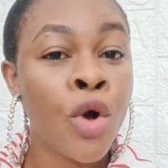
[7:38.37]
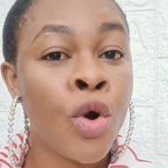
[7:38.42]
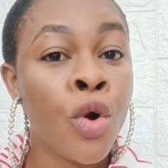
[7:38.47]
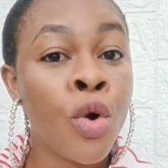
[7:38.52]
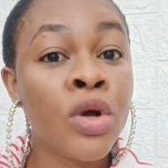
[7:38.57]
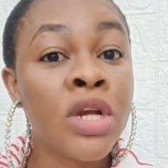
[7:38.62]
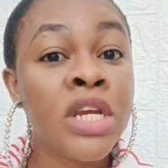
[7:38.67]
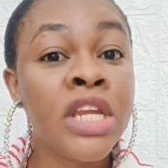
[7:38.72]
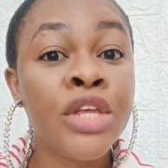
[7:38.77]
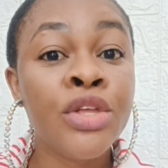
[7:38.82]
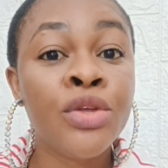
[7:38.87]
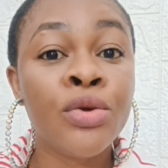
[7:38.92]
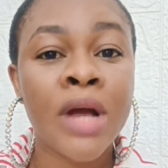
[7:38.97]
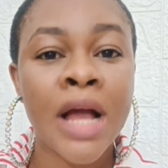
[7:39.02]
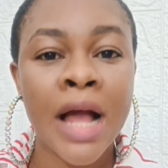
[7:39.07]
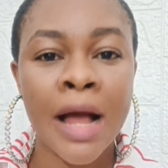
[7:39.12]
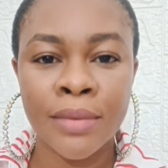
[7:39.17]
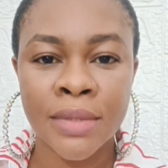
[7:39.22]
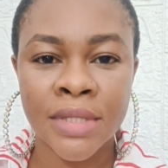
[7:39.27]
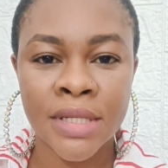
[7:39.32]
holding you
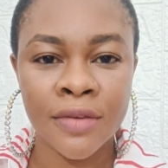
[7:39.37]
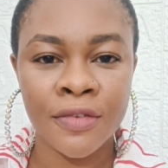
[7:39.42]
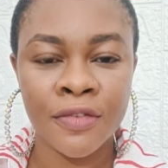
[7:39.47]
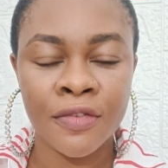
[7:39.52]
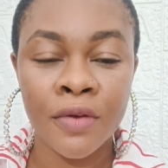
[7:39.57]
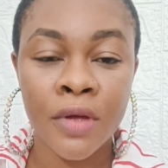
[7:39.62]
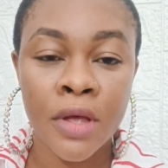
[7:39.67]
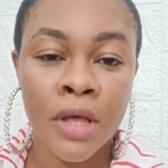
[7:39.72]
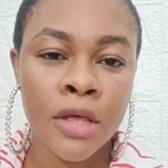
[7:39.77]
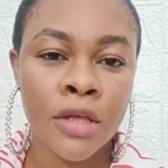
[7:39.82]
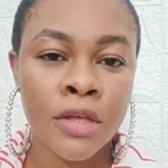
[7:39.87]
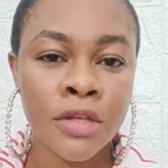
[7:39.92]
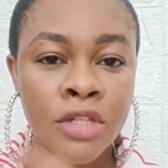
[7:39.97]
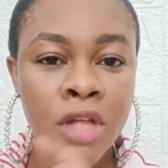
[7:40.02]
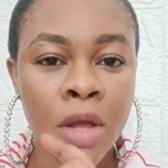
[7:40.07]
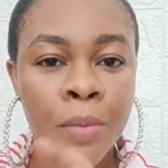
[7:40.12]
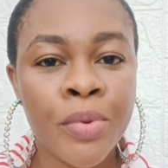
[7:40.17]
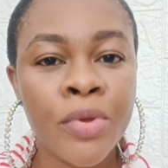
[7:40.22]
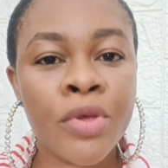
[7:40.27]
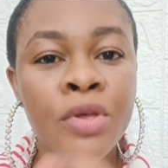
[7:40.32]
captive,
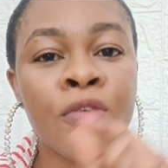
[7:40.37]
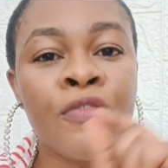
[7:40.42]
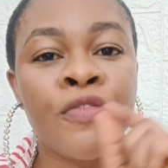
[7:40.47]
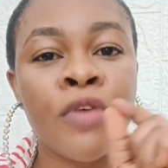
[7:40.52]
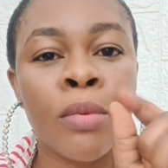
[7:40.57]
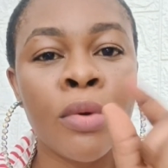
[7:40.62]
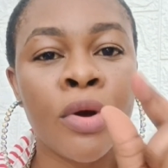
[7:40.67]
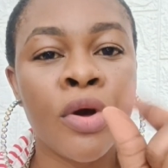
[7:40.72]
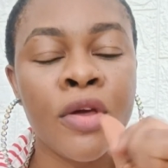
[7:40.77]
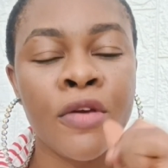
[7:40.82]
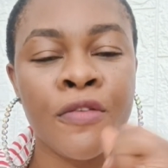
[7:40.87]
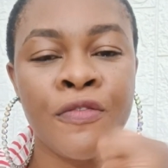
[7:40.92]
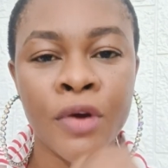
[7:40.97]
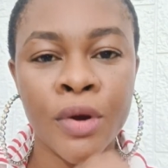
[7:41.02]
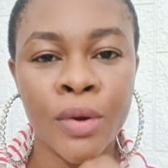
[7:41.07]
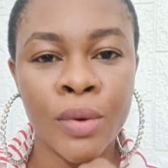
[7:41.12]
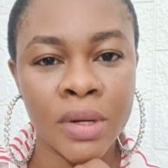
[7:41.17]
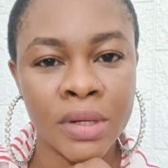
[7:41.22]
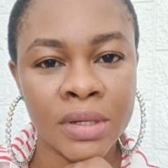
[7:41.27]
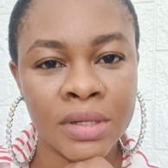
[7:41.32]
stopping you from going
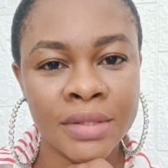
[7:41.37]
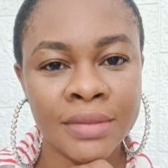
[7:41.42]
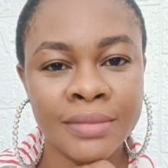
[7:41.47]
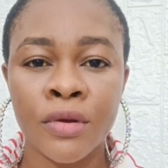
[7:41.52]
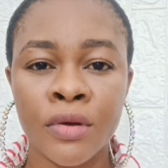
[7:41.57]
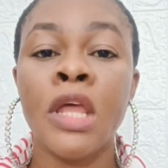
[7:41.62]
forward.